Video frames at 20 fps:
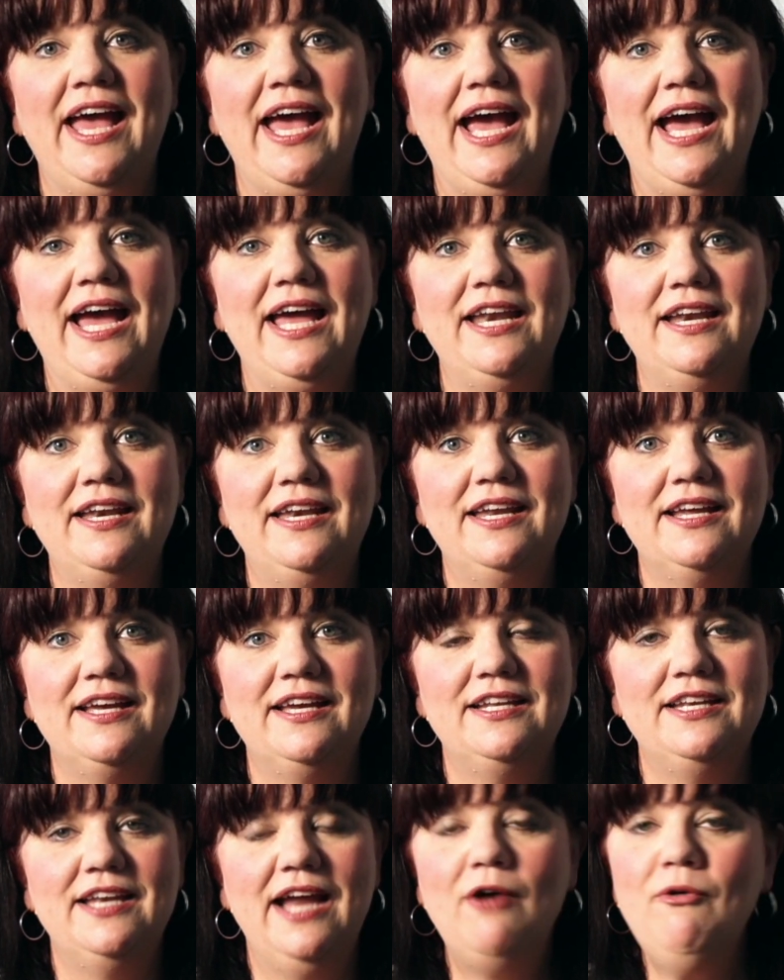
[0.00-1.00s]
and
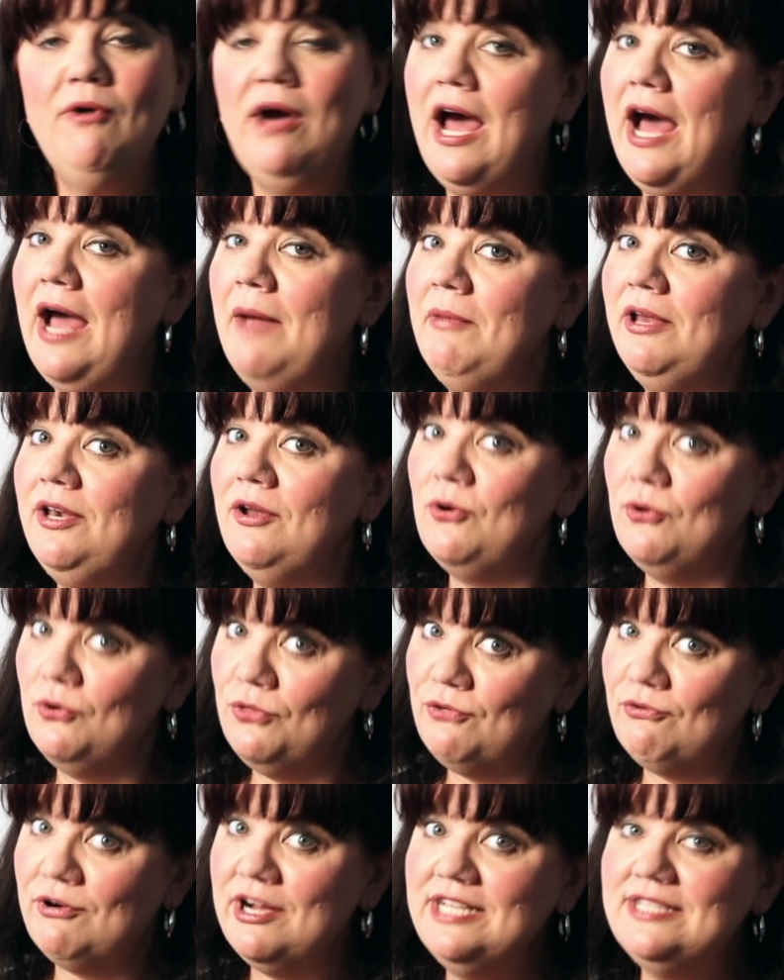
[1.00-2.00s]
now I'm an
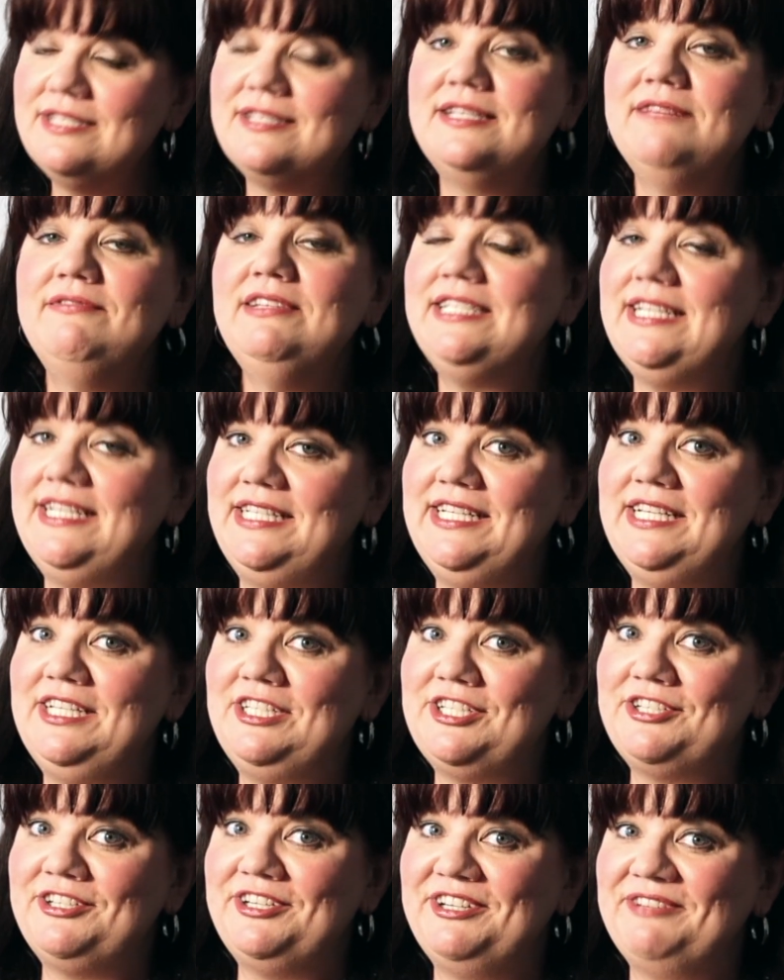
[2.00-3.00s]
authorized CVT
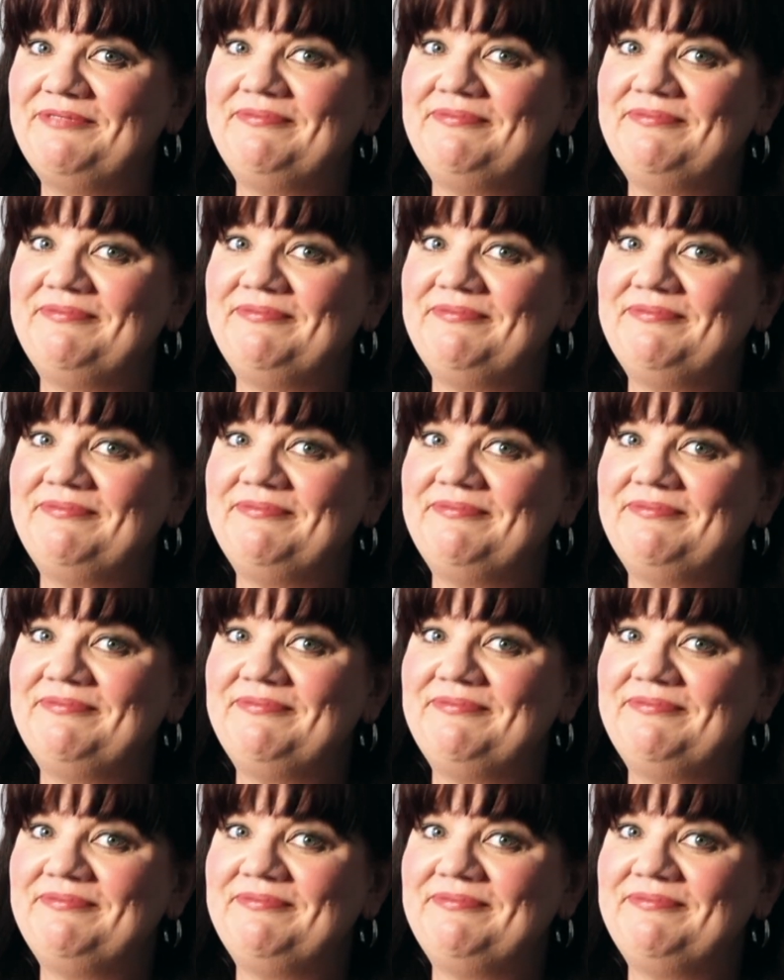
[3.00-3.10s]
teacher.